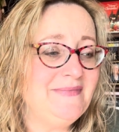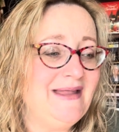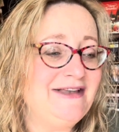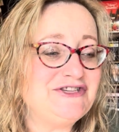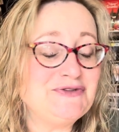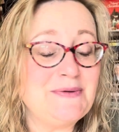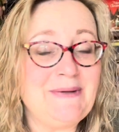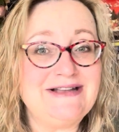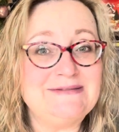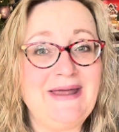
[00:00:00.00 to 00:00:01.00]
it just
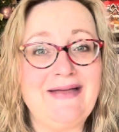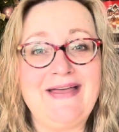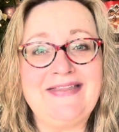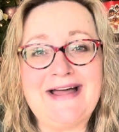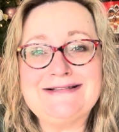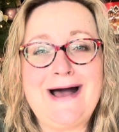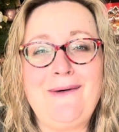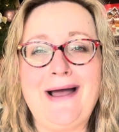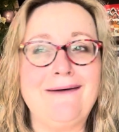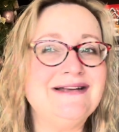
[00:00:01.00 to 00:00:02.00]
reminds me, like, that's how
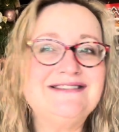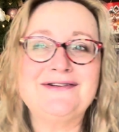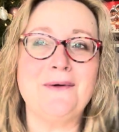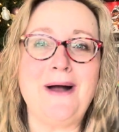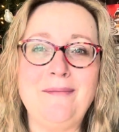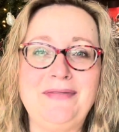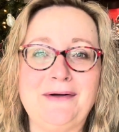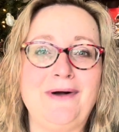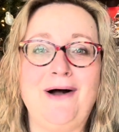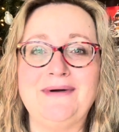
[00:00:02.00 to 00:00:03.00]
I always grew up. There
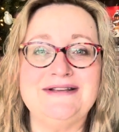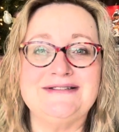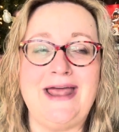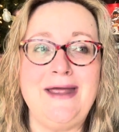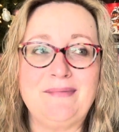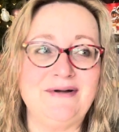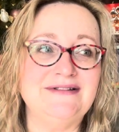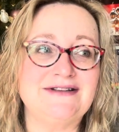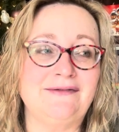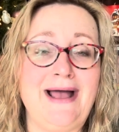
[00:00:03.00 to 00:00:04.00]
were always
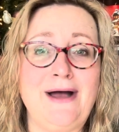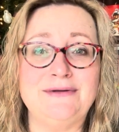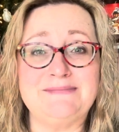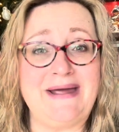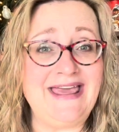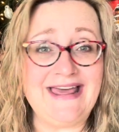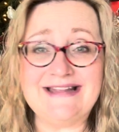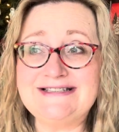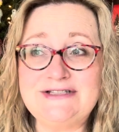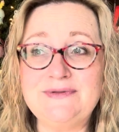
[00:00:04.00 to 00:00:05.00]
aprons around. My
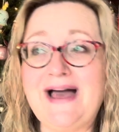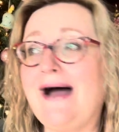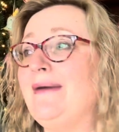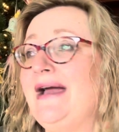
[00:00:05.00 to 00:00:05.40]
kids do that. My